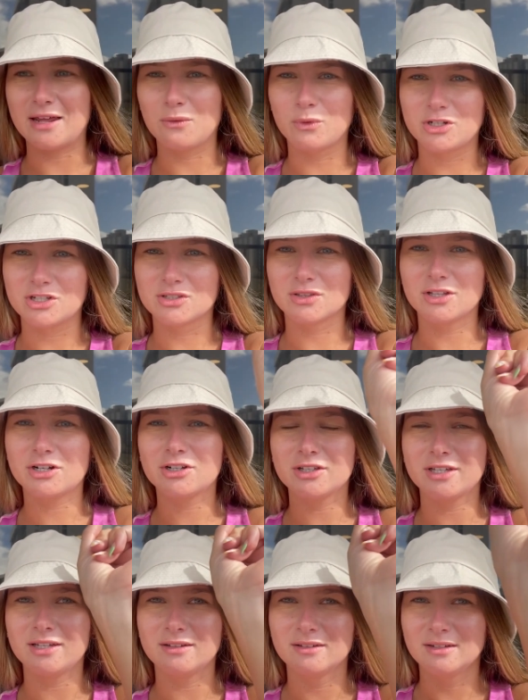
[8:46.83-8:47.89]
Head, which is
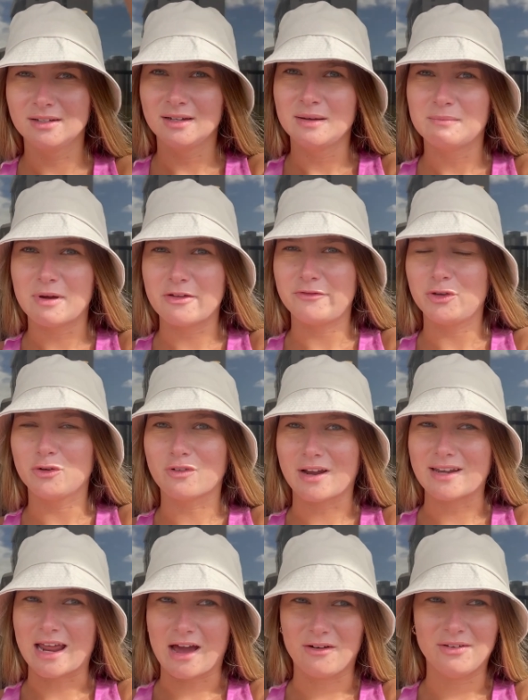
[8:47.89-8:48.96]
literally my view
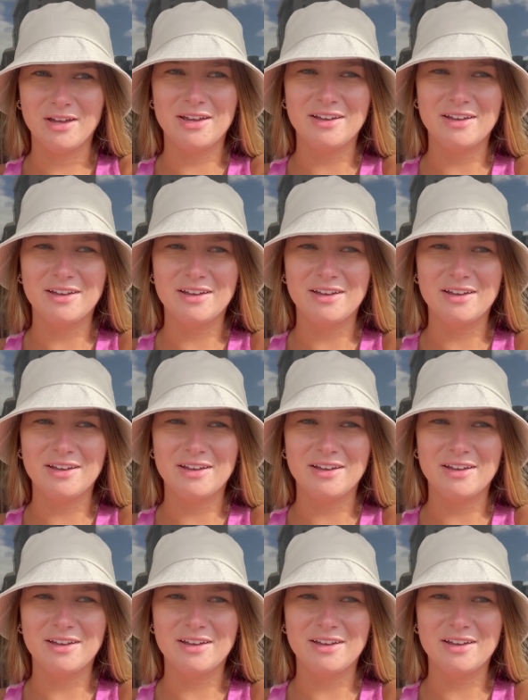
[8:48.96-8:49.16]
right now.